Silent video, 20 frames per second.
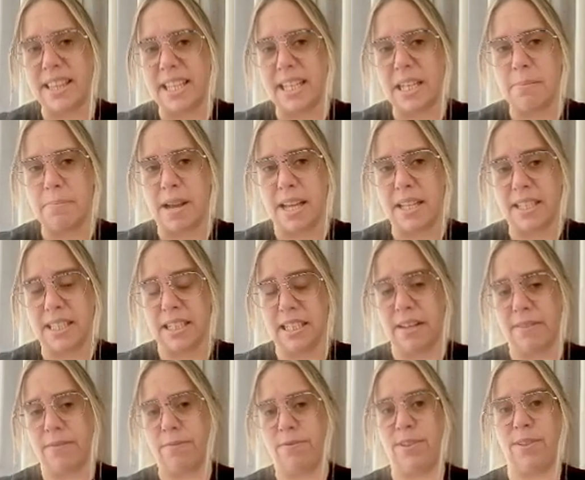thing about the
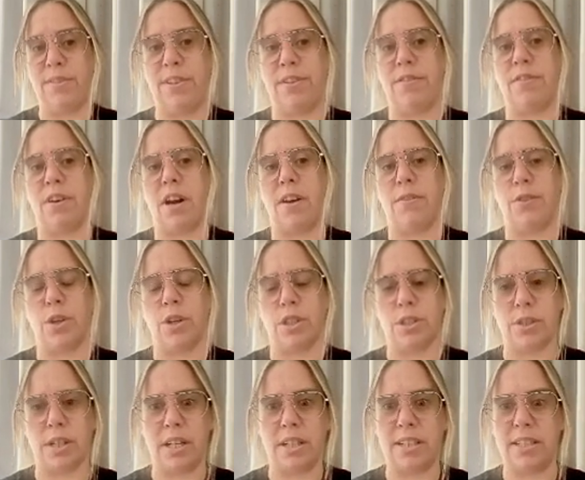1155
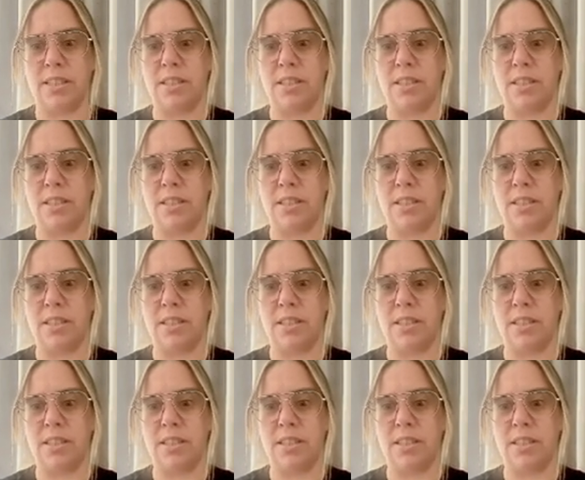contract